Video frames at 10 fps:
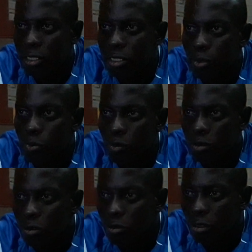It's
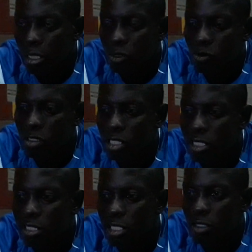about, like you
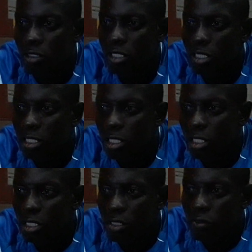just said,
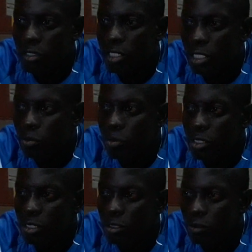the game
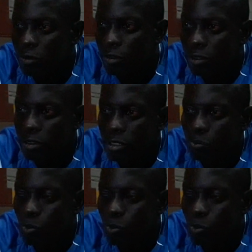is an